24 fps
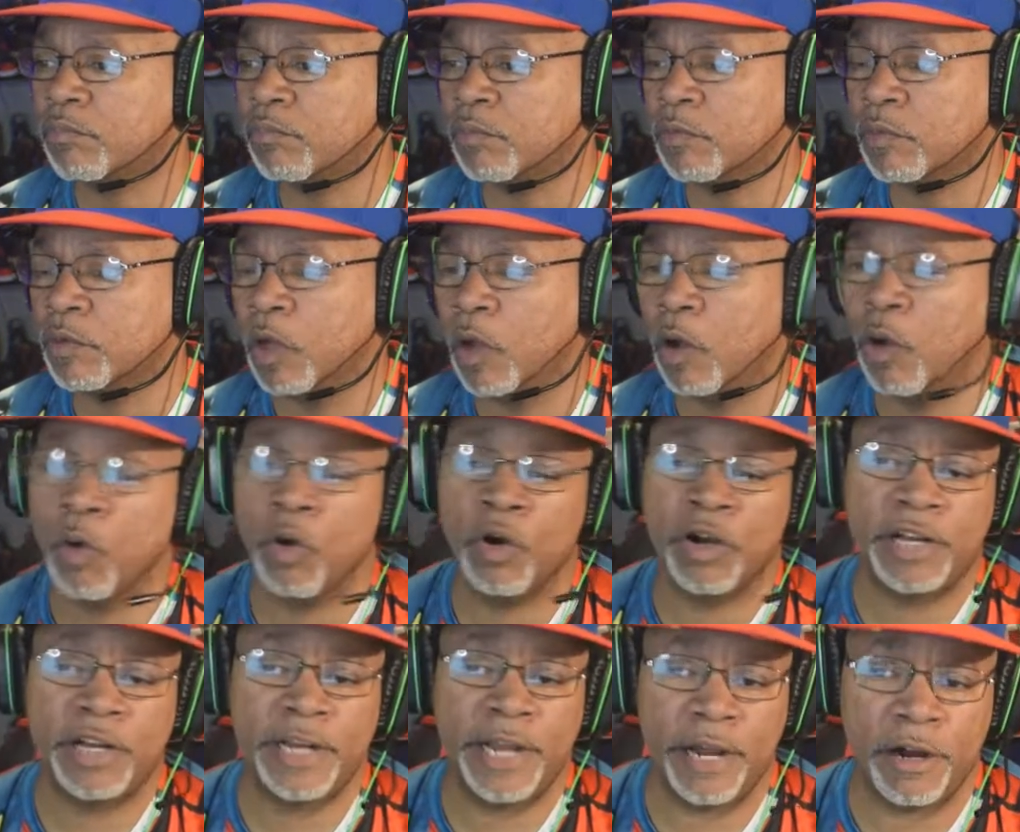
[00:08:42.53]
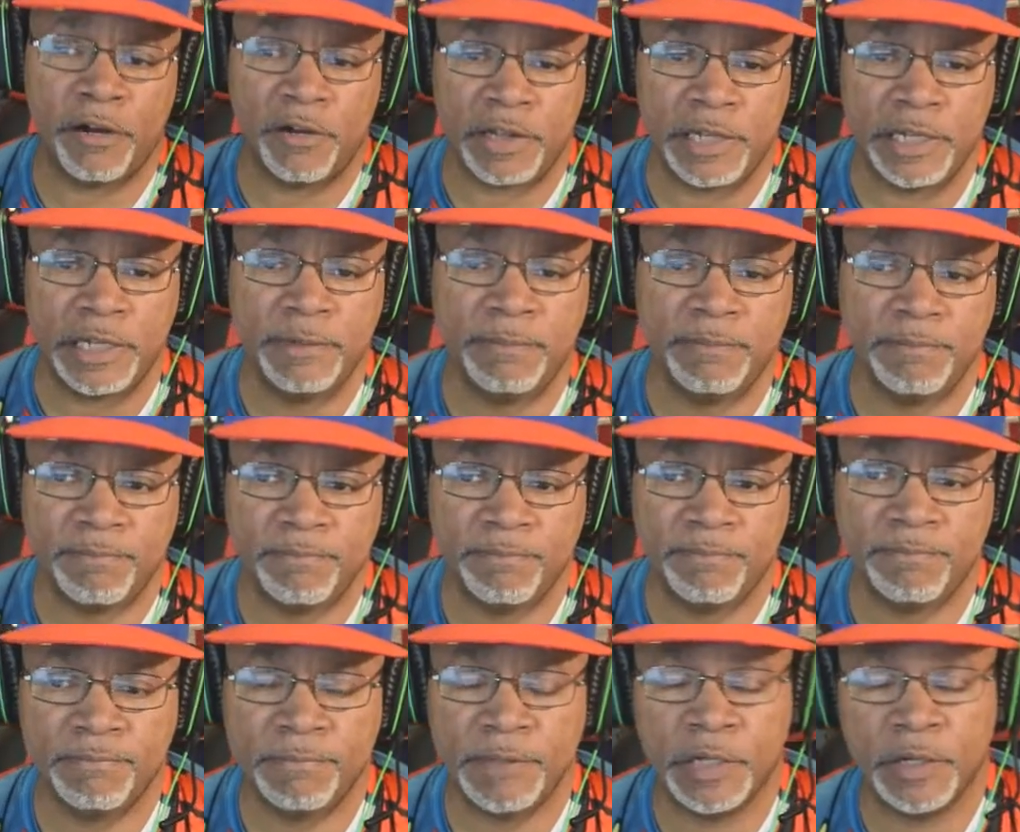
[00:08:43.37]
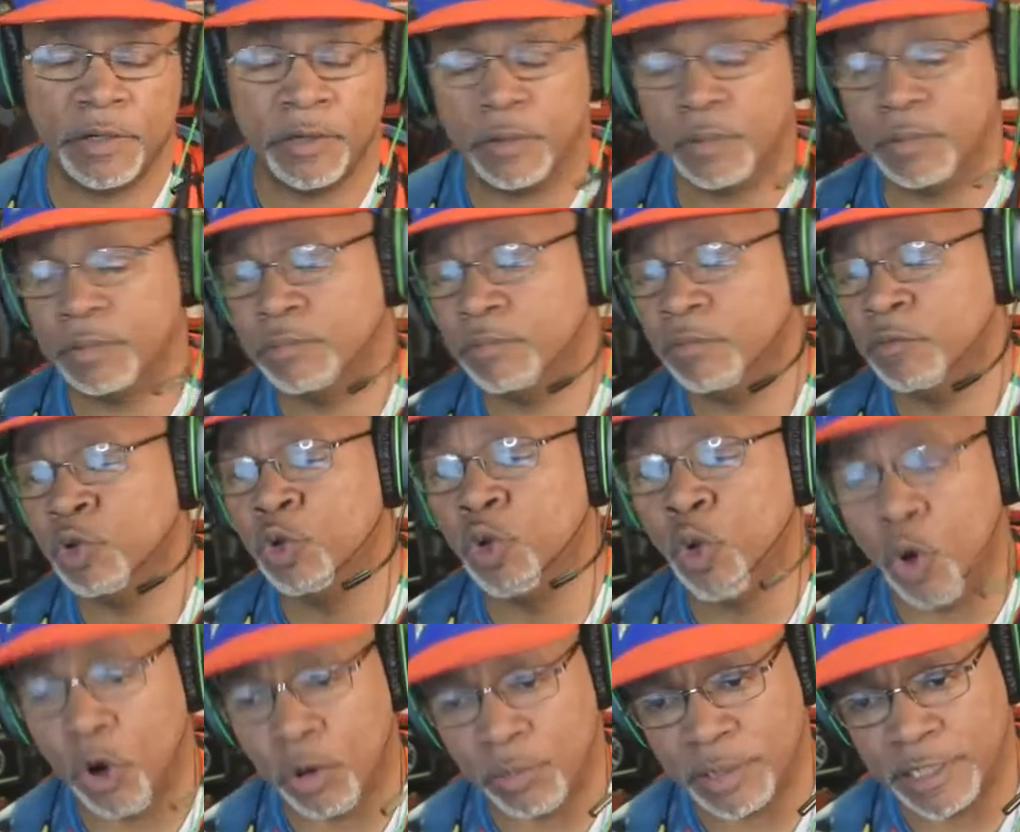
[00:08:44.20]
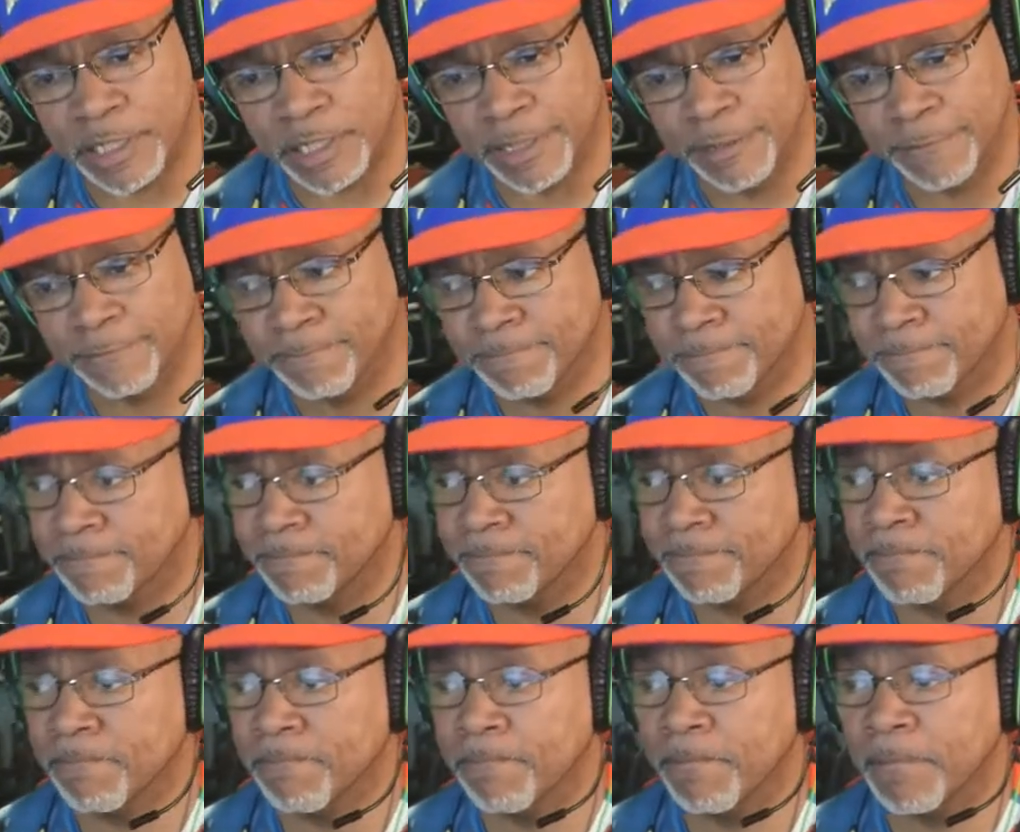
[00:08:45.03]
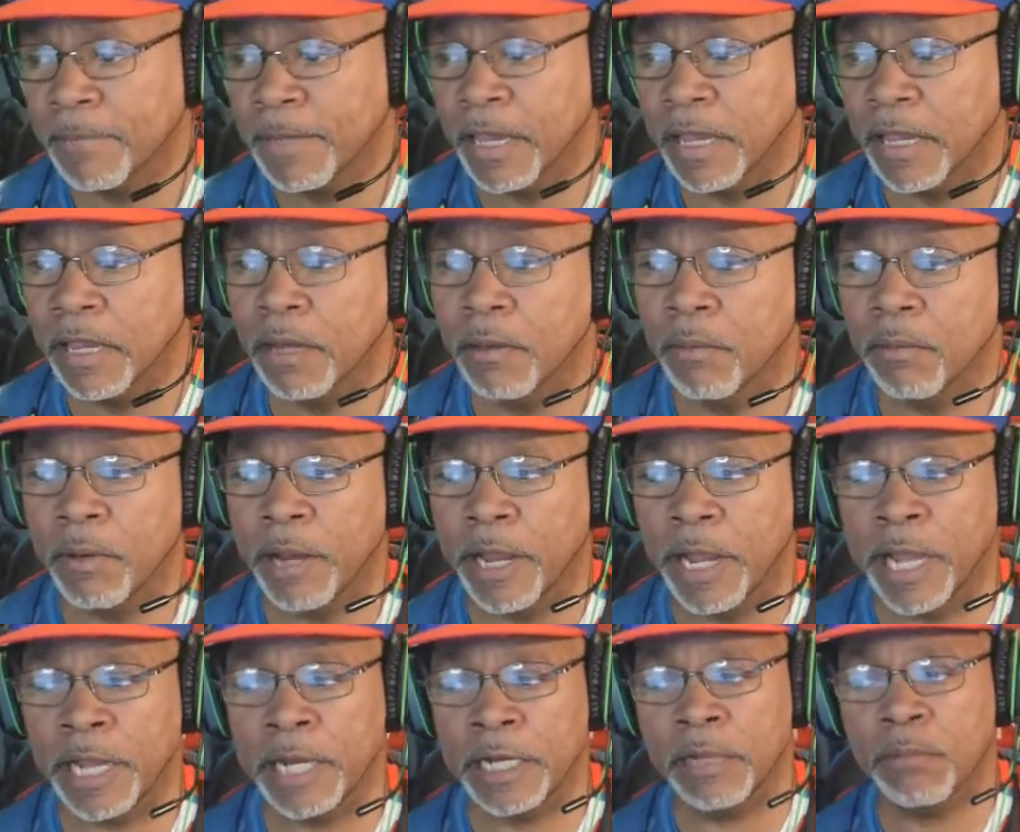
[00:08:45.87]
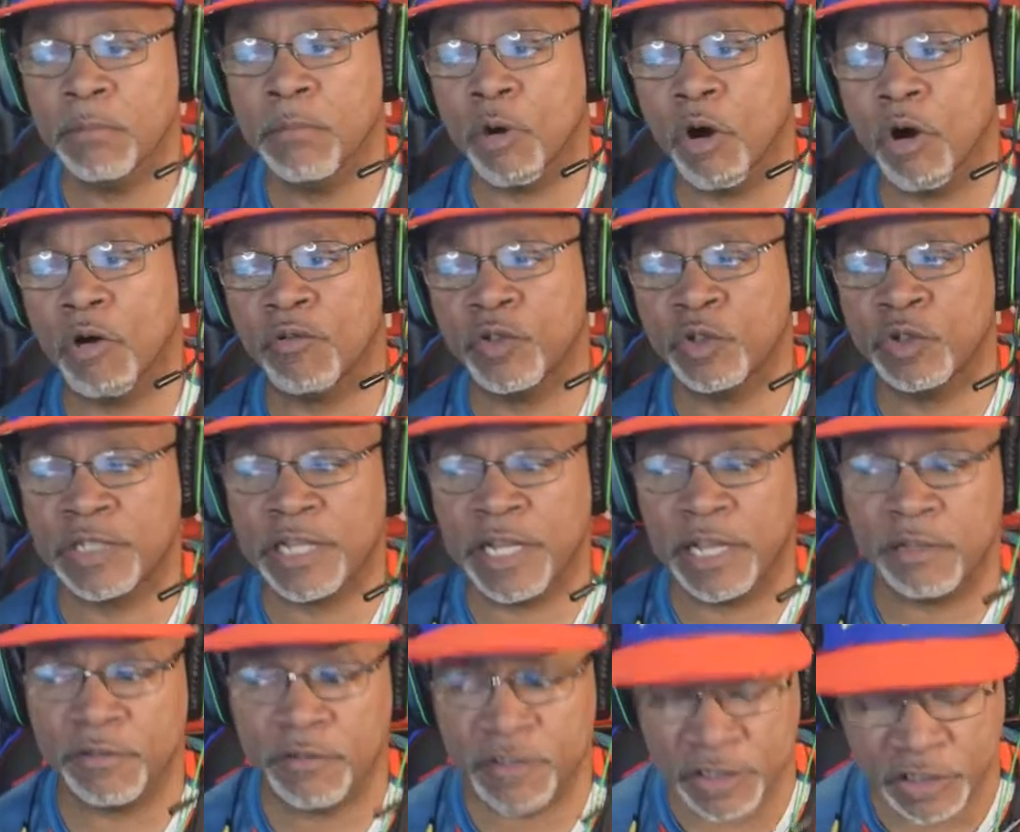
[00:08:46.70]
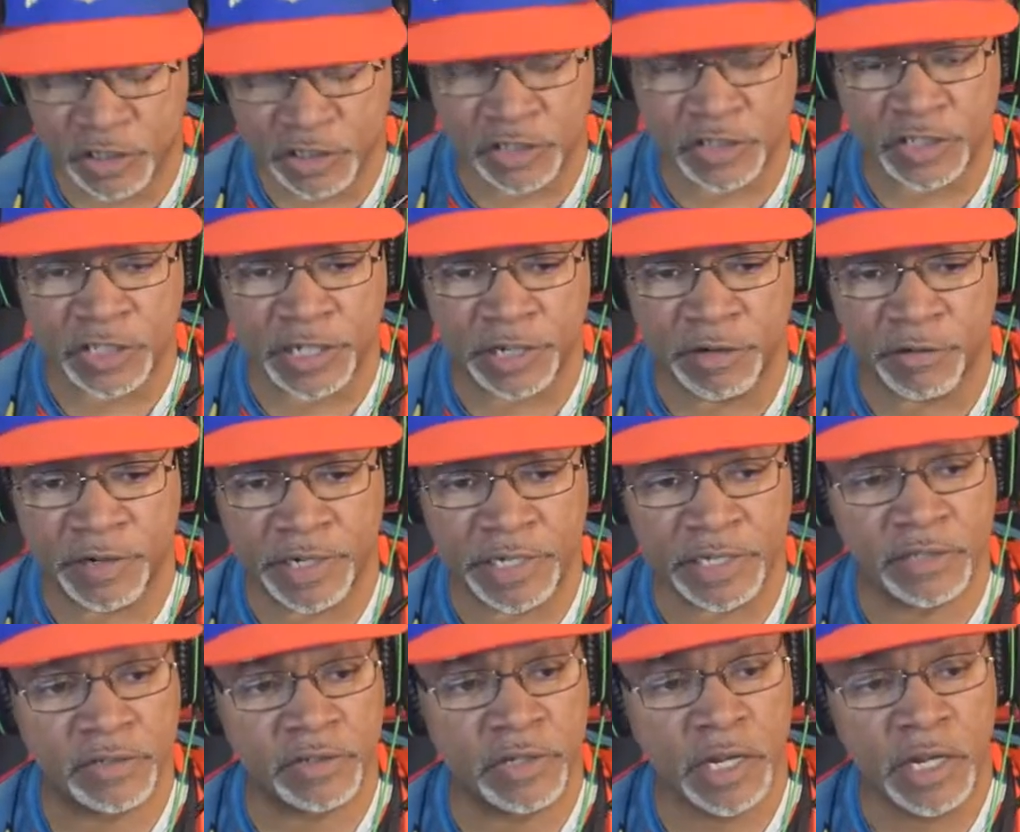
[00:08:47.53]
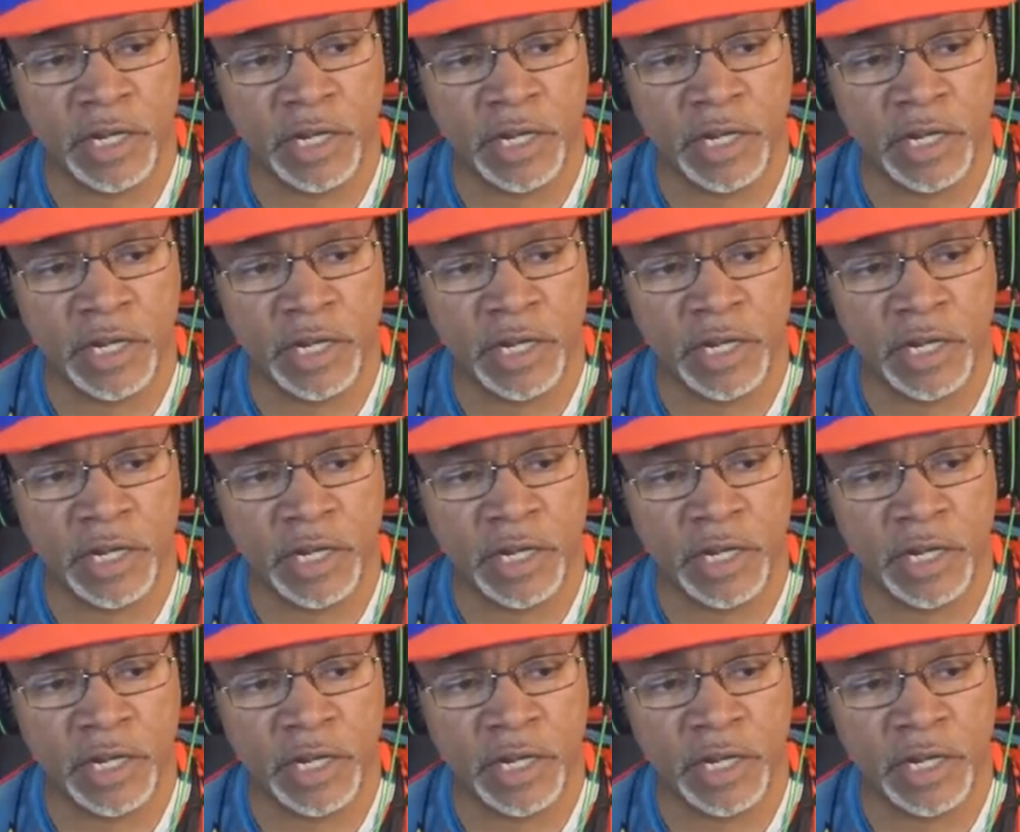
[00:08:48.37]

ordinarily, you know, normally any Marvel television series.